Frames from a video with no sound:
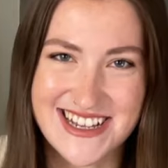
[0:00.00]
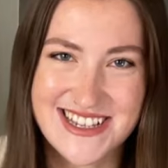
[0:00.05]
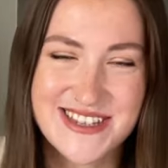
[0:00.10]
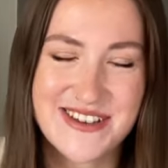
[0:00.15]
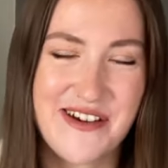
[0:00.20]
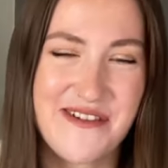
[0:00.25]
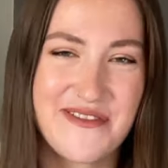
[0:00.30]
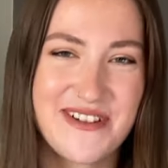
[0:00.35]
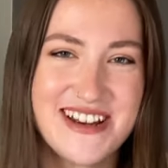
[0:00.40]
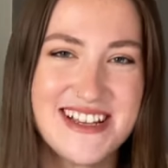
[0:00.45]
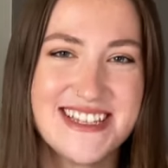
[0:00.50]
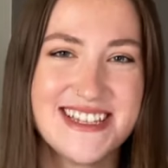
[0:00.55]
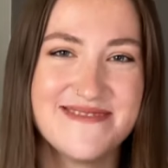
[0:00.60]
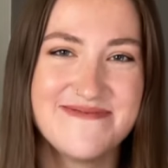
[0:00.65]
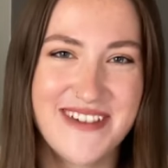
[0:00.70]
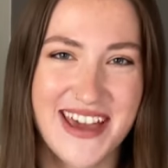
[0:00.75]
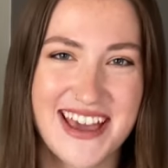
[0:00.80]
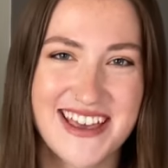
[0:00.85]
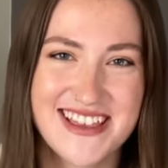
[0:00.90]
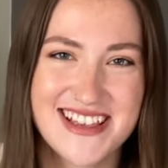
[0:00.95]
so I wanted to
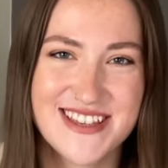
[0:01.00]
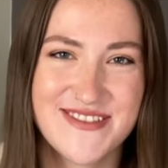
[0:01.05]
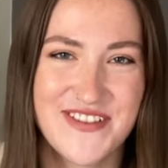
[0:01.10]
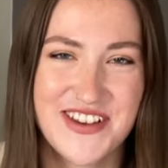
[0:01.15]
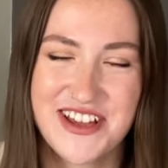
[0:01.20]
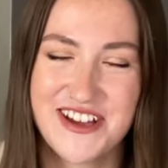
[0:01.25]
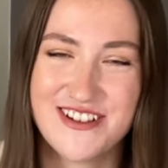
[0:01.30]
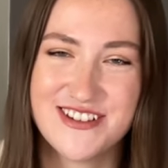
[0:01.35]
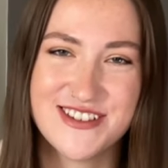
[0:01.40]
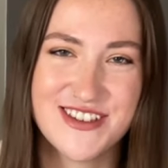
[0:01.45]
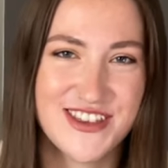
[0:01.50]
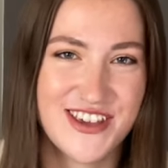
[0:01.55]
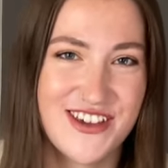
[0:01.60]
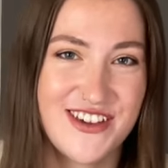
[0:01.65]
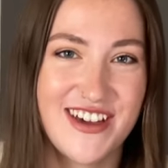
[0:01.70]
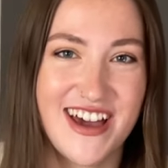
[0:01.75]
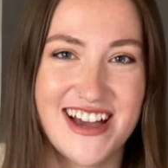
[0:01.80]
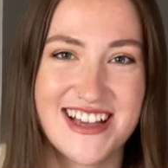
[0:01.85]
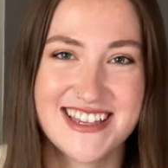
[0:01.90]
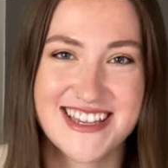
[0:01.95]
make this video so that
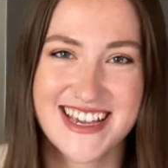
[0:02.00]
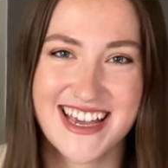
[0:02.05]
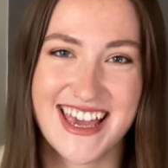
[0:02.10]
you guys